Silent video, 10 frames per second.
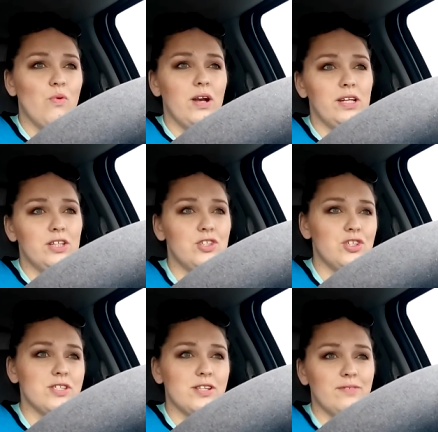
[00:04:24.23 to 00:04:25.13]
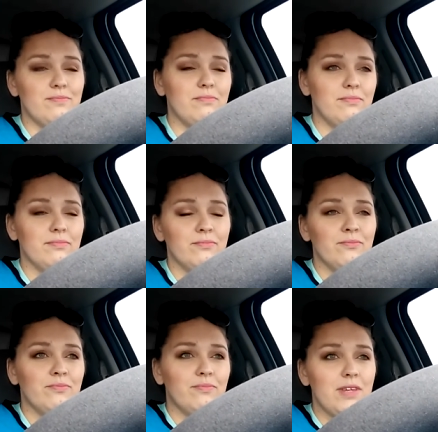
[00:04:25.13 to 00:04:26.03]
wanting to just
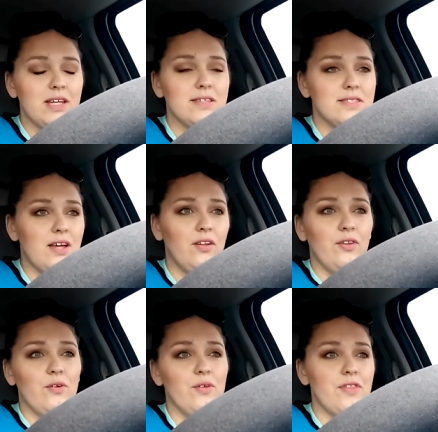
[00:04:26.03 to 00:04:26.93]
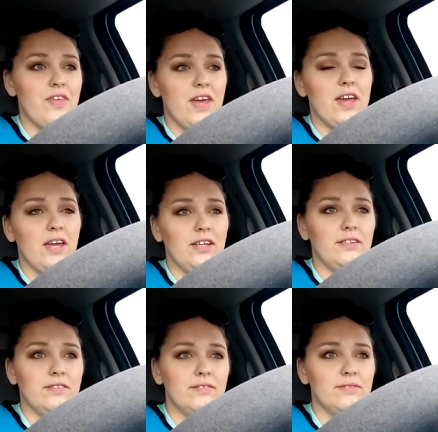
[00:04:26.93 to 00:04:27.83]
sell the whole thing and